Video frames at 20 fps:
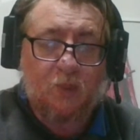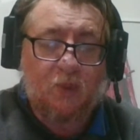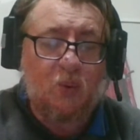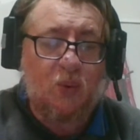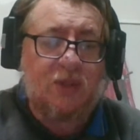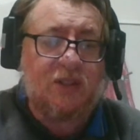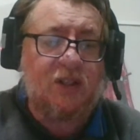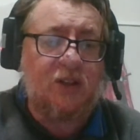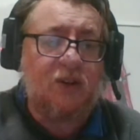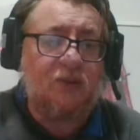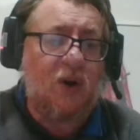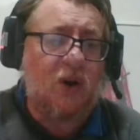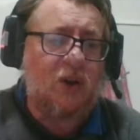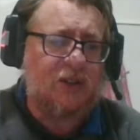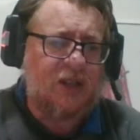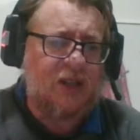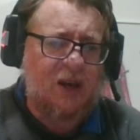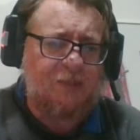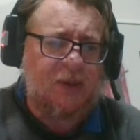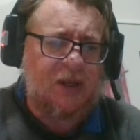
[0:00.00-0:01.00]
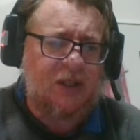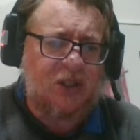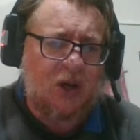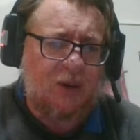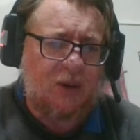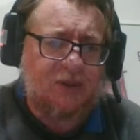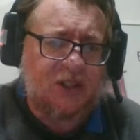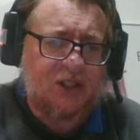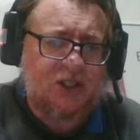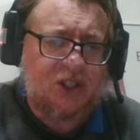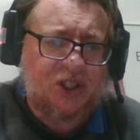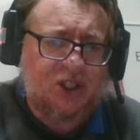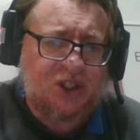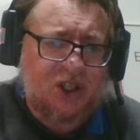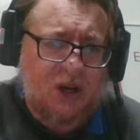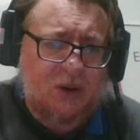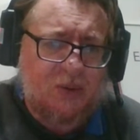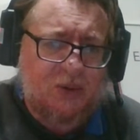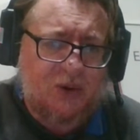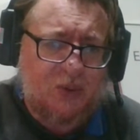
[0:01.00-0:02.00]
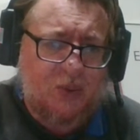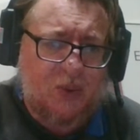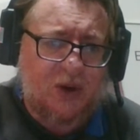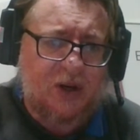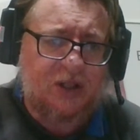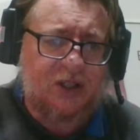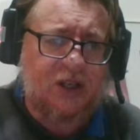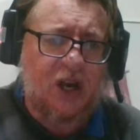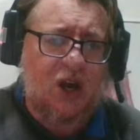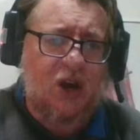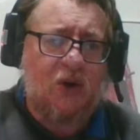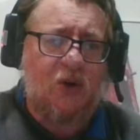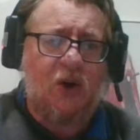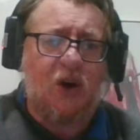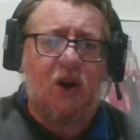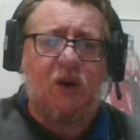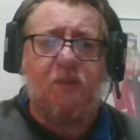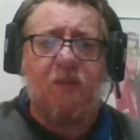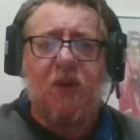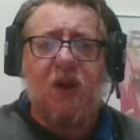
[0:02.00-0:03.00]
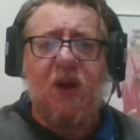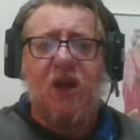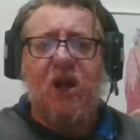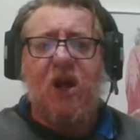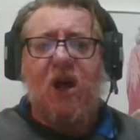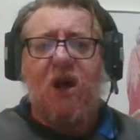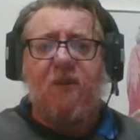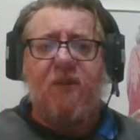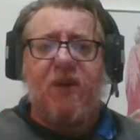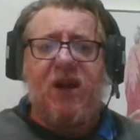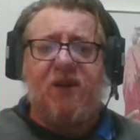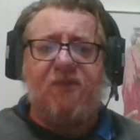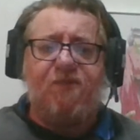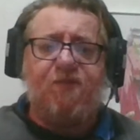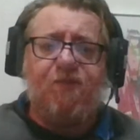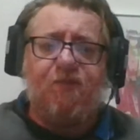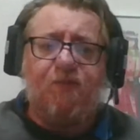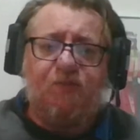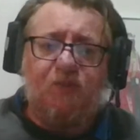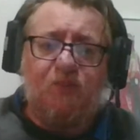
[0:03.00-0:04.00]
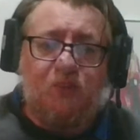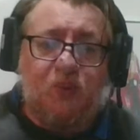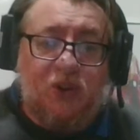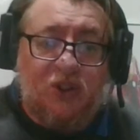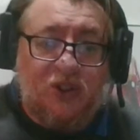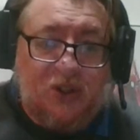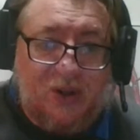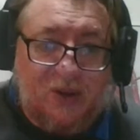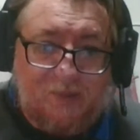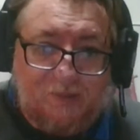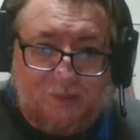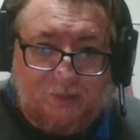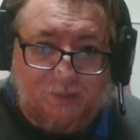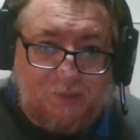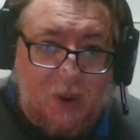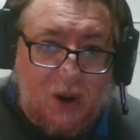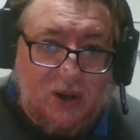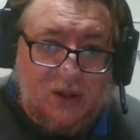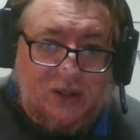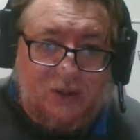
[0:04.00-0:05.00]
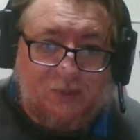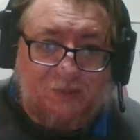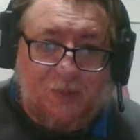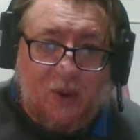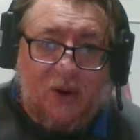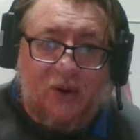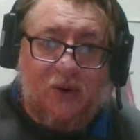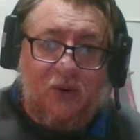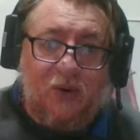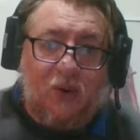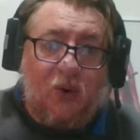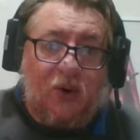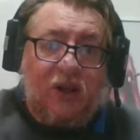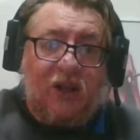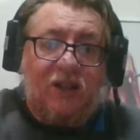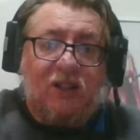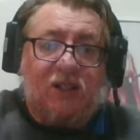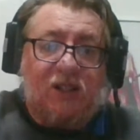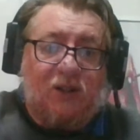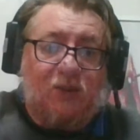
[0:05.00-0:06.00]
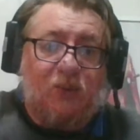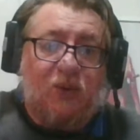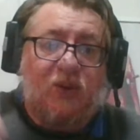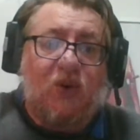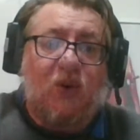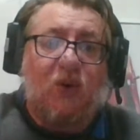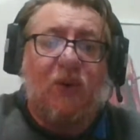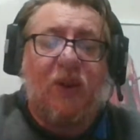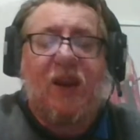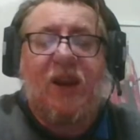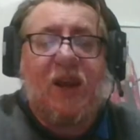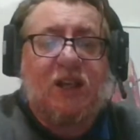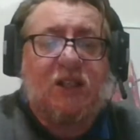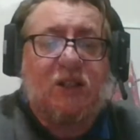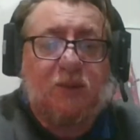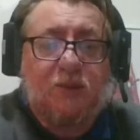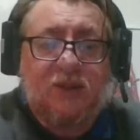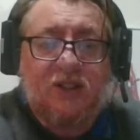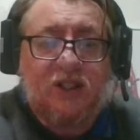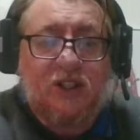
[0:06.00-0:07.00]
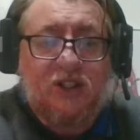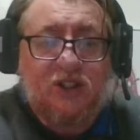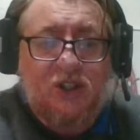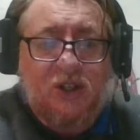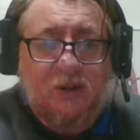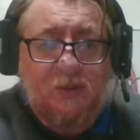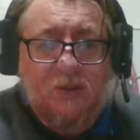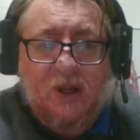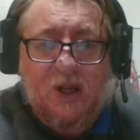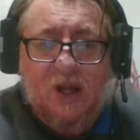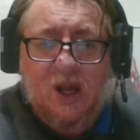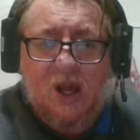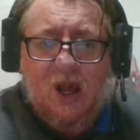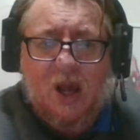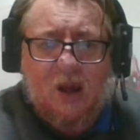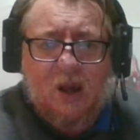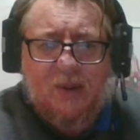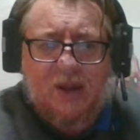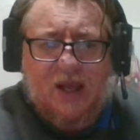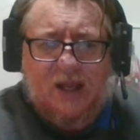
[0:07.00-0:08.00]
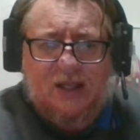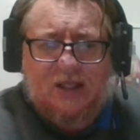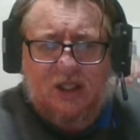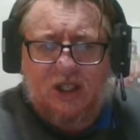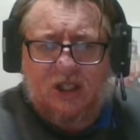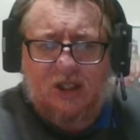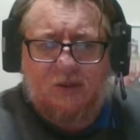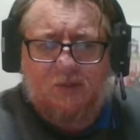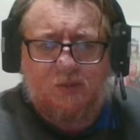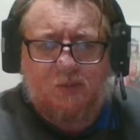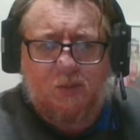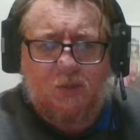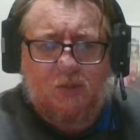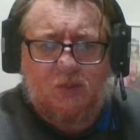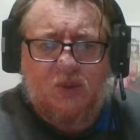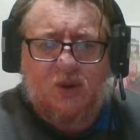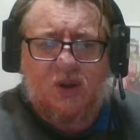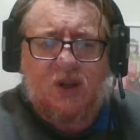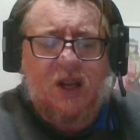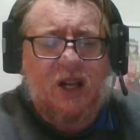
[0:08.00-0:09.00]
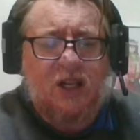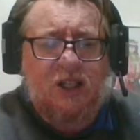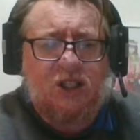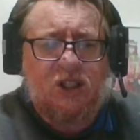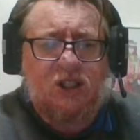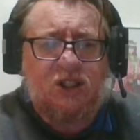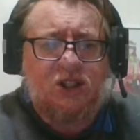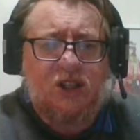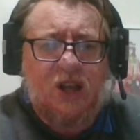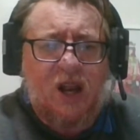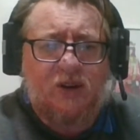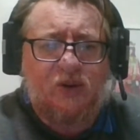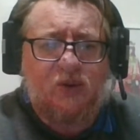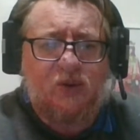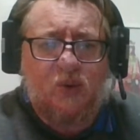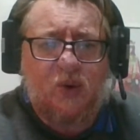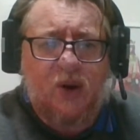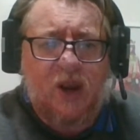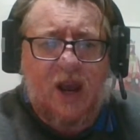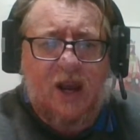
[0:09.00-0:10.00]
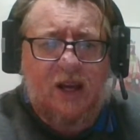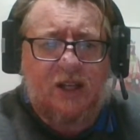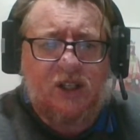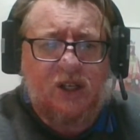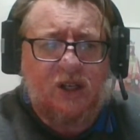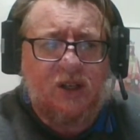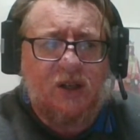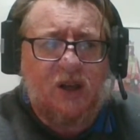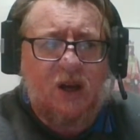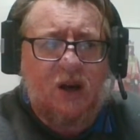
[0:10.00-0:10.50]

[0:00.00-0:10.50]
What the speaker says: Wizard of Oz. How many times did she show she wanted to go home? I mean, most modern audiences would call that exposition, but that's just natural reaction.